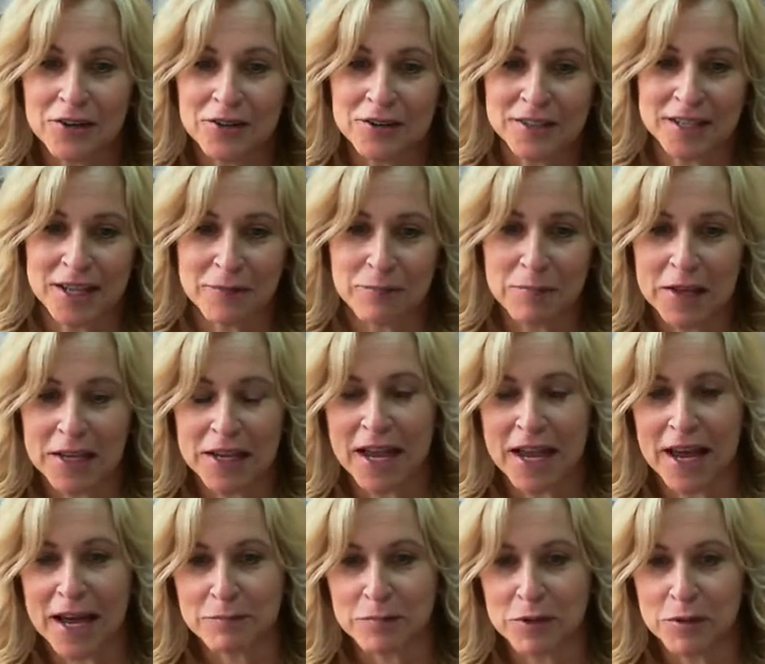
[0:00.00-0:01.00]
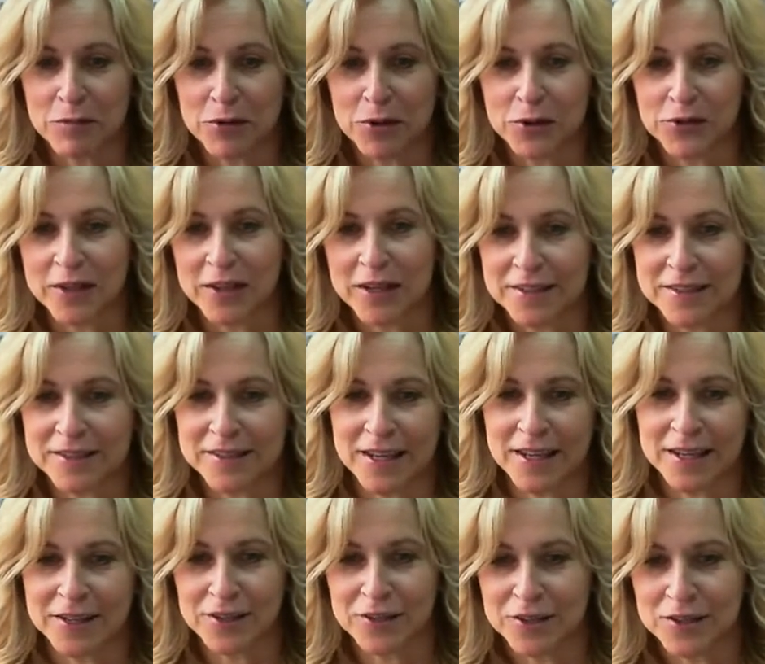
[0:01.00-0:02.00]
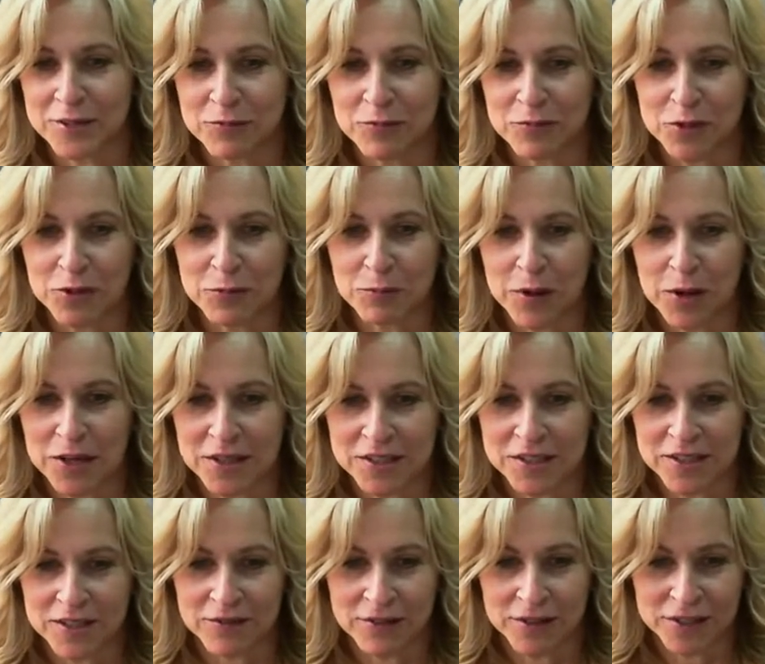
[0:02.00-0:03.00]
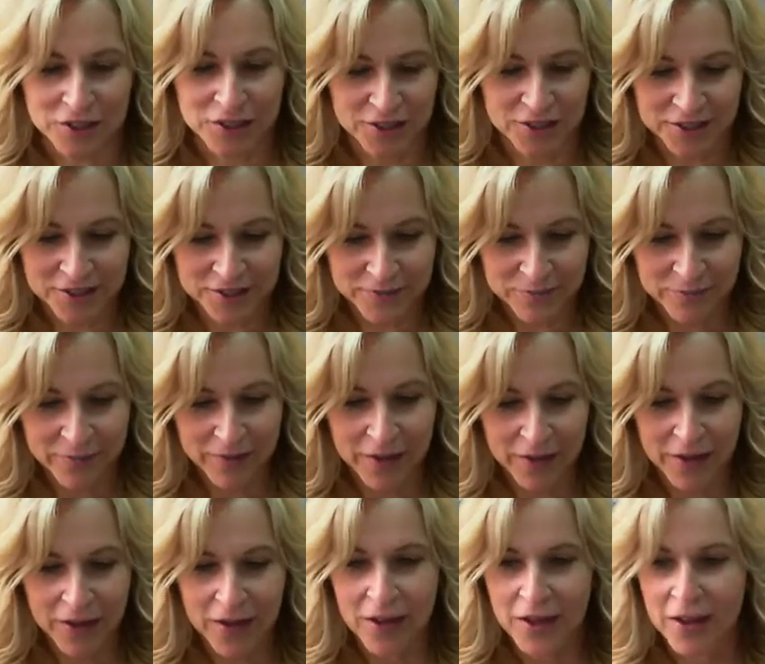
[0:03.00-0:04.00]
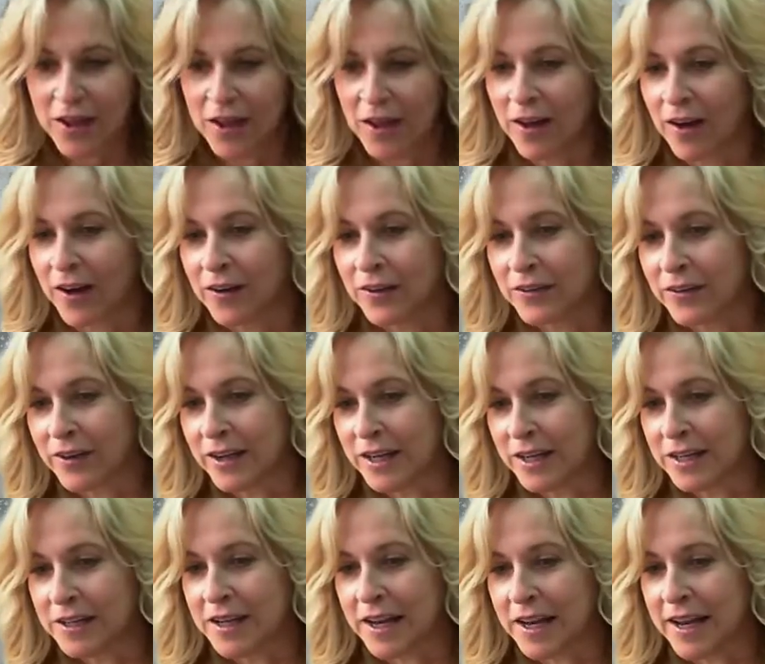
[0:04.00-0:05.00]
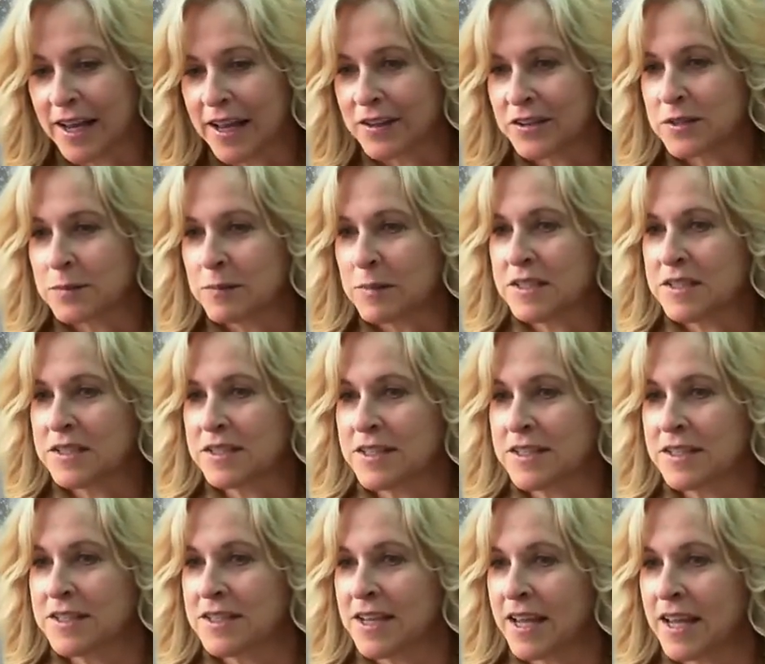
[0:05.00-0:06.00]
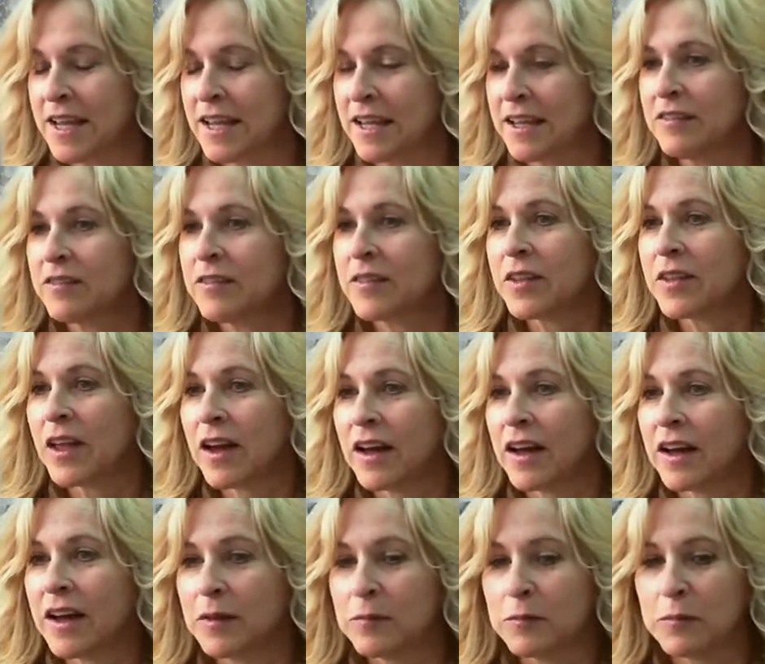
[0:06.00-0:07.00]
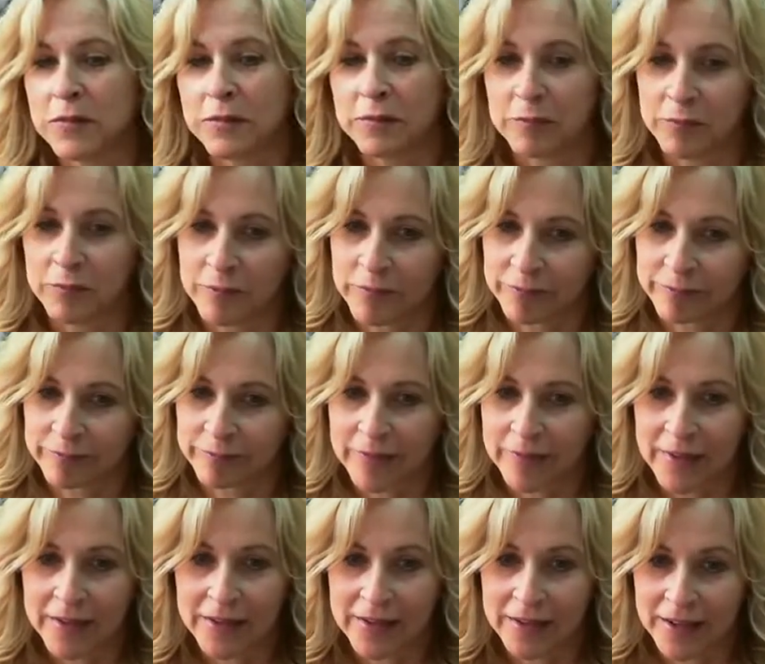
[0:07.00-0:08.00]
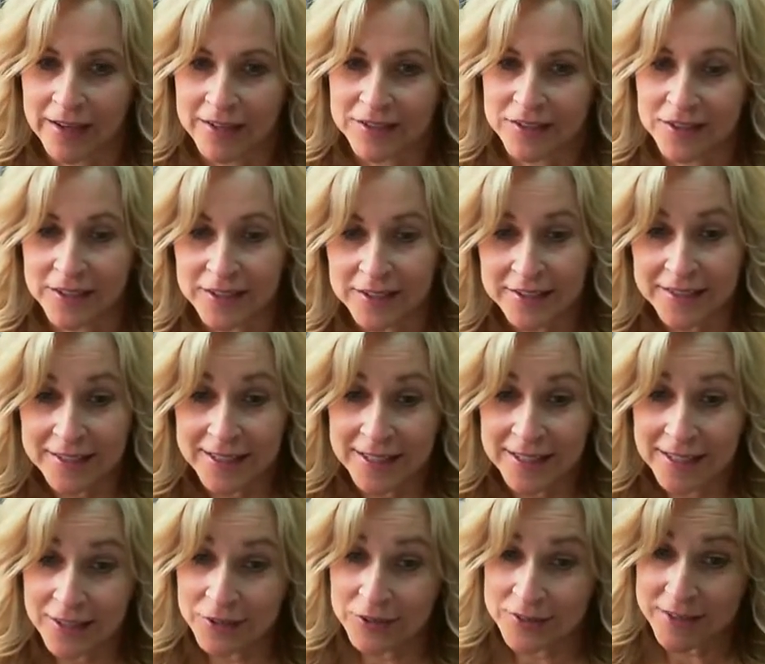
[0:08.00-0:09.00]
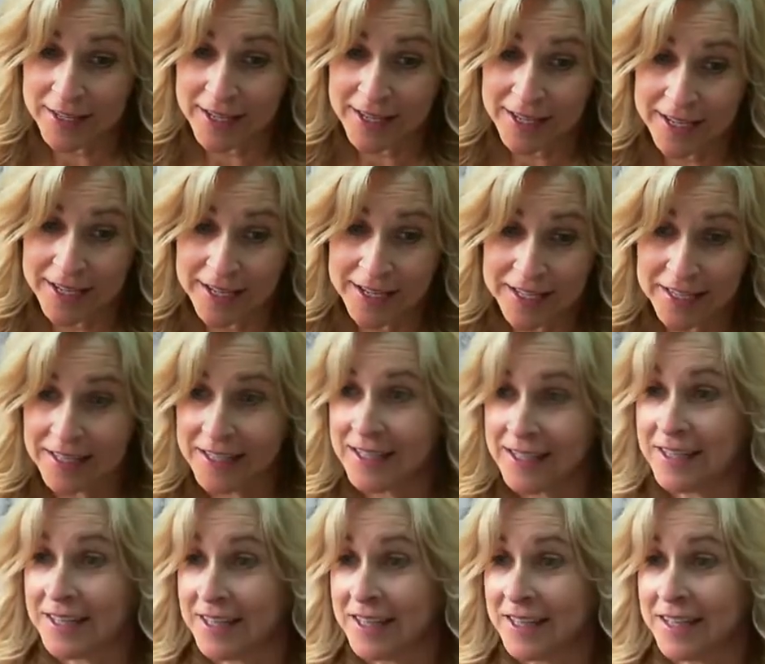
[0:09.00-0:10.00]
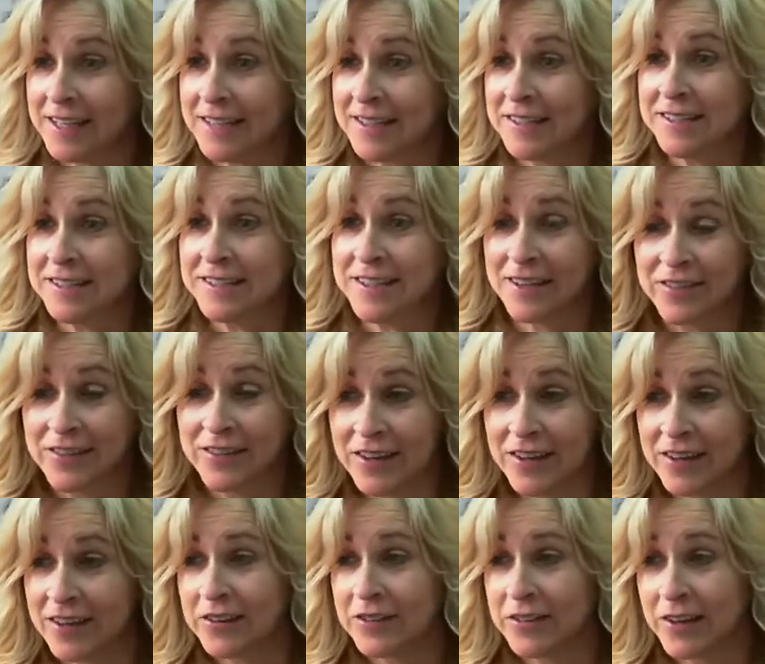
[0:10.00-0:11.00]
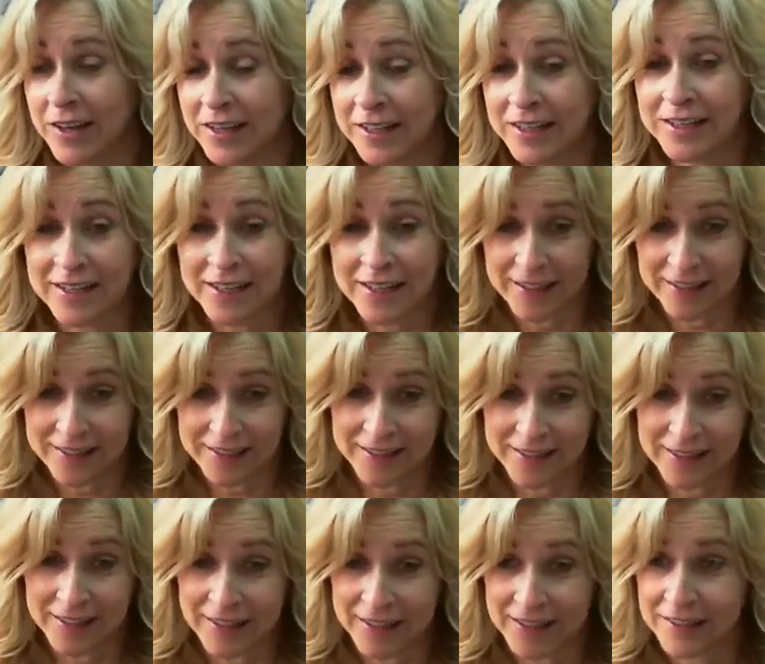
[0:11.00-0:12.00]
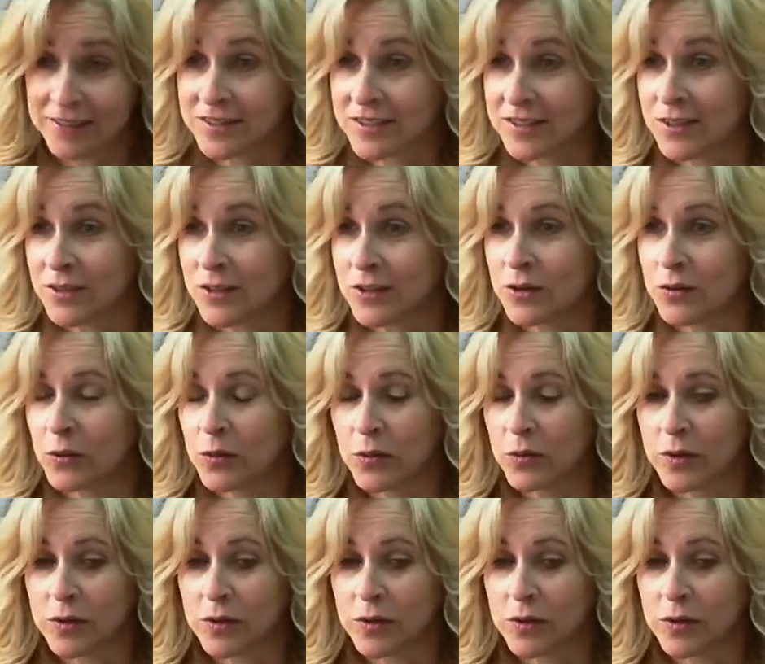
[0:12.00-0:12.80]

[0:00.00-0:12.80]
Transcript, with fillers: say big happy birthday and send her some real positive wishes. All right, announcements today. Um, as you can see outside, it is a very rainy day today. So